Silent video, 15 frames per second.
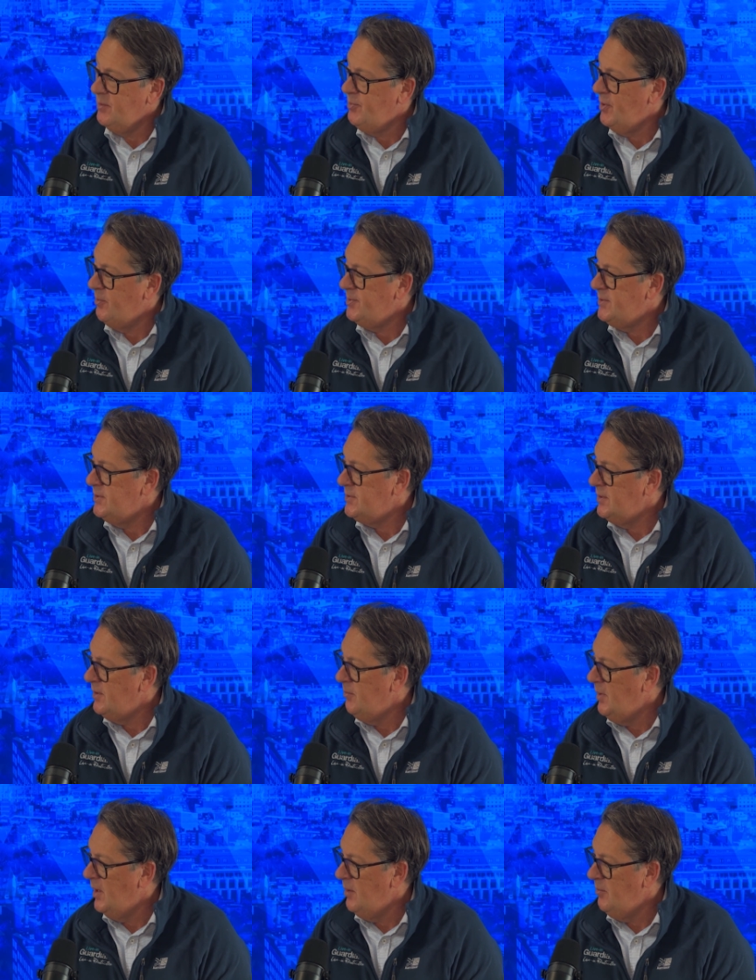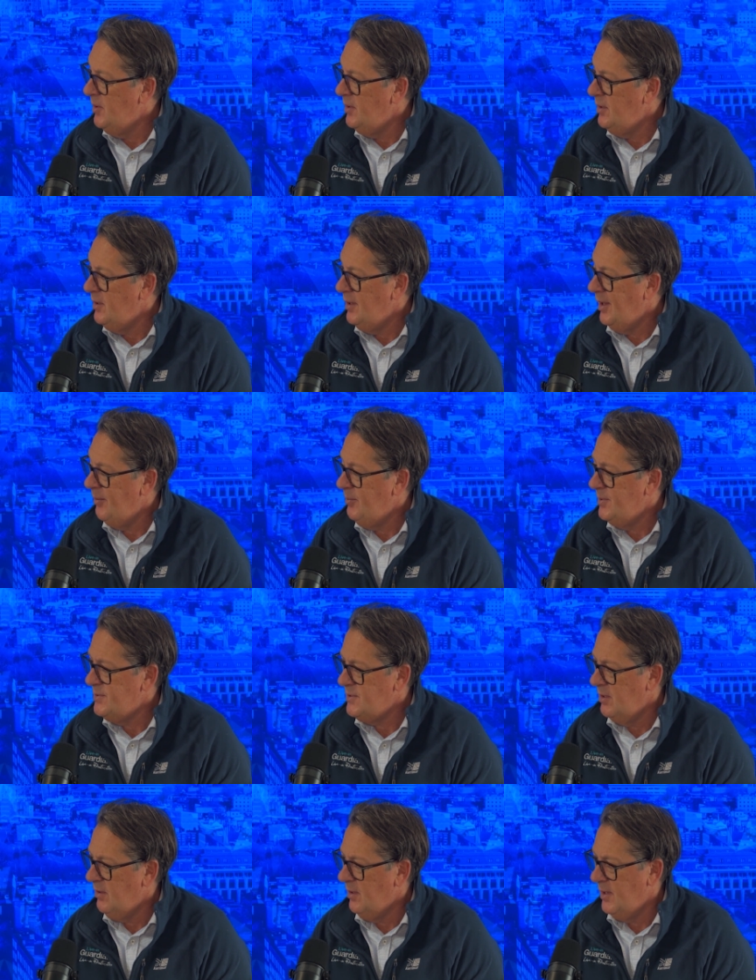properties at the moment, and
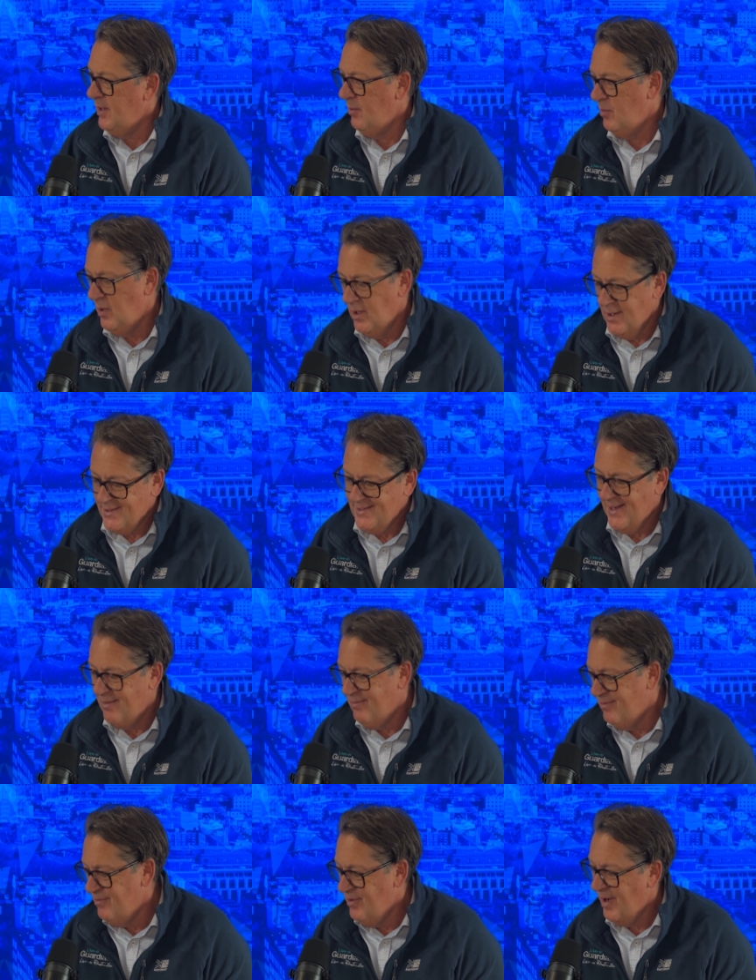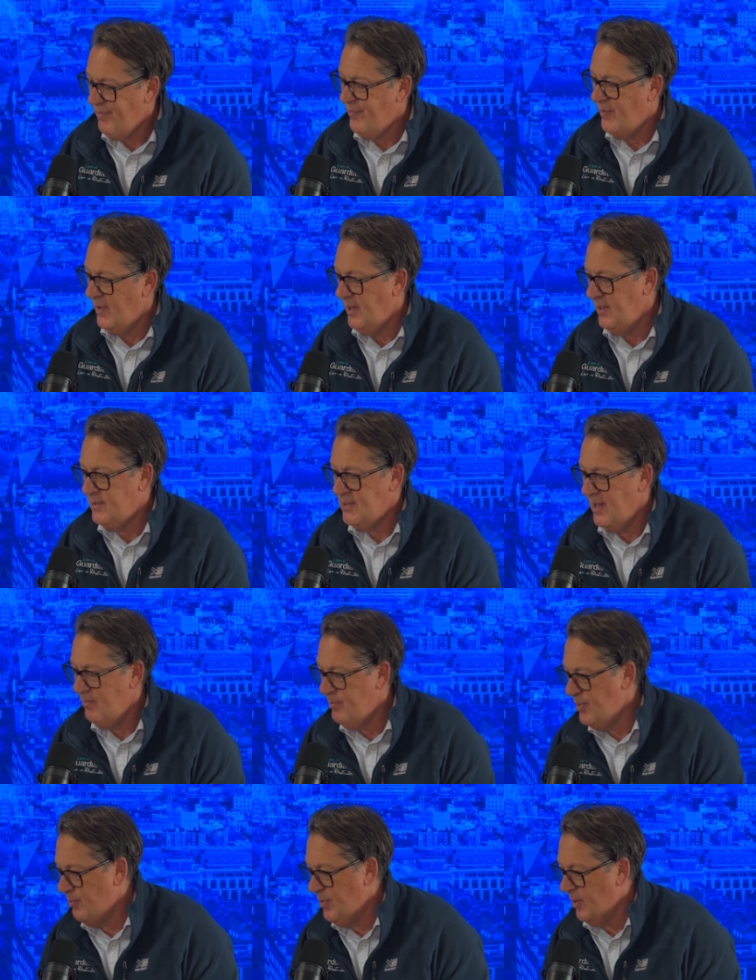bizarrely, it works out roughly 10 per
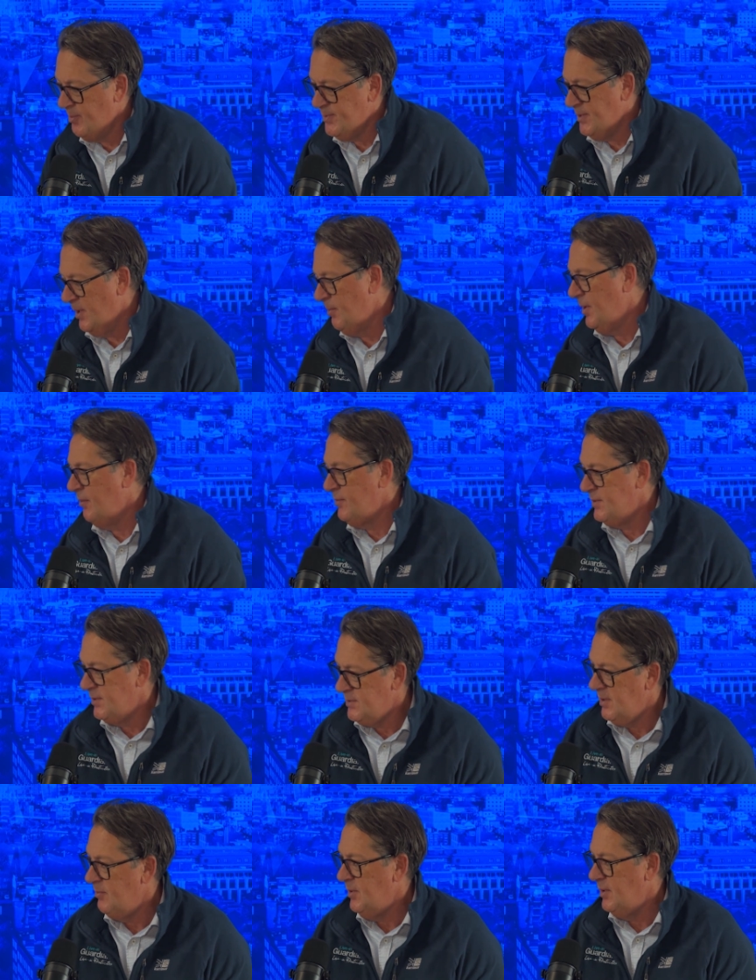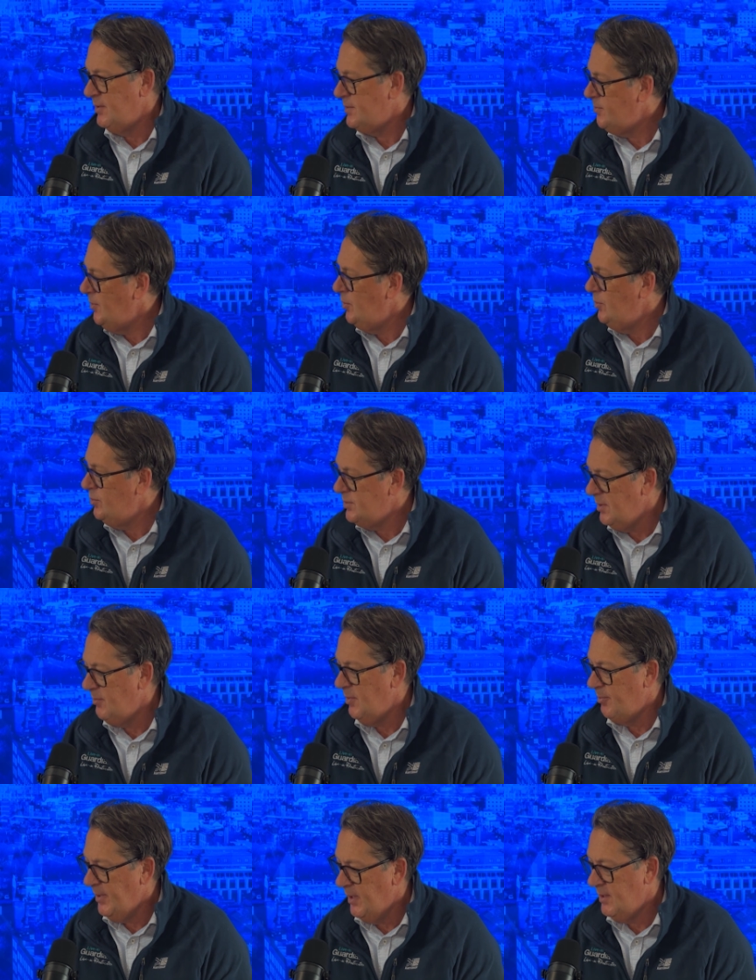property, and obviously some somewhere small, some are
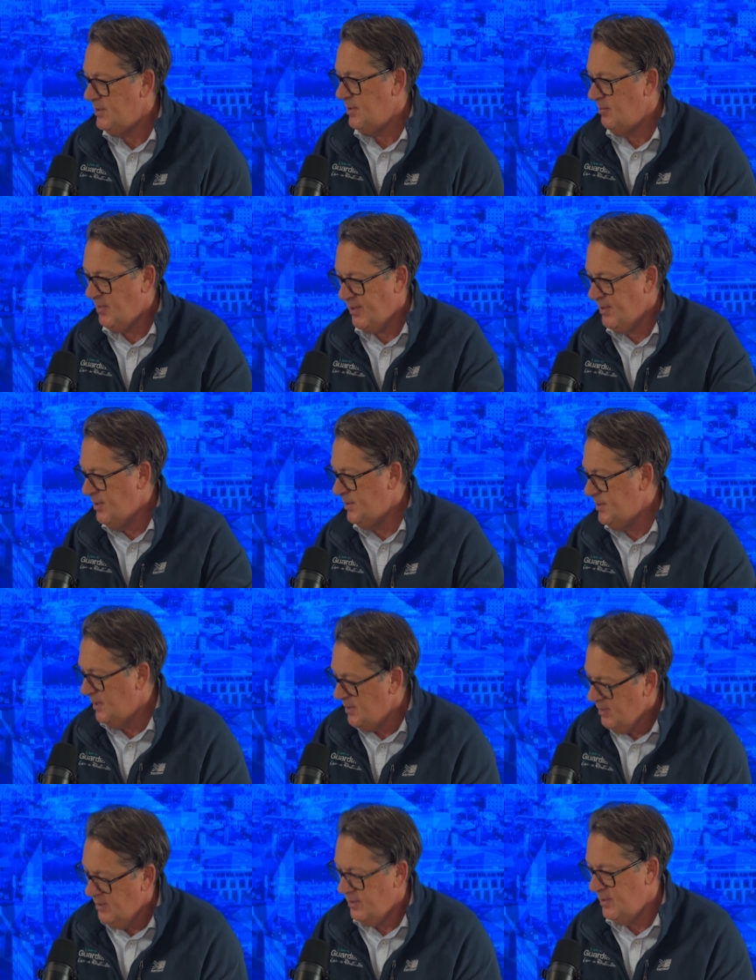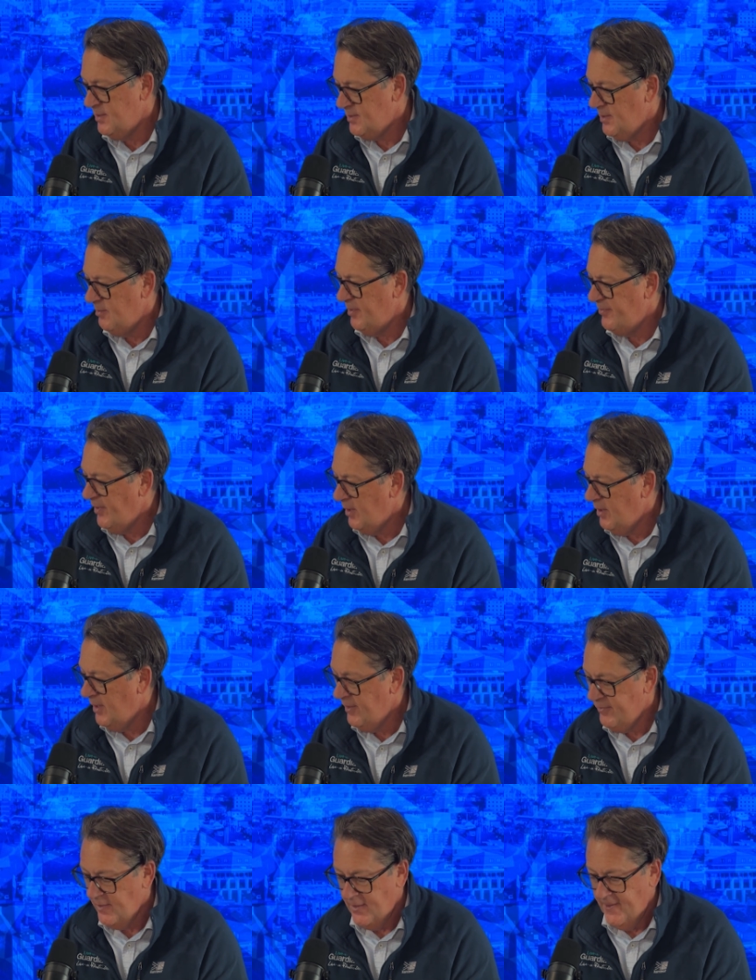big, some yeah. are 30 buildings some are five.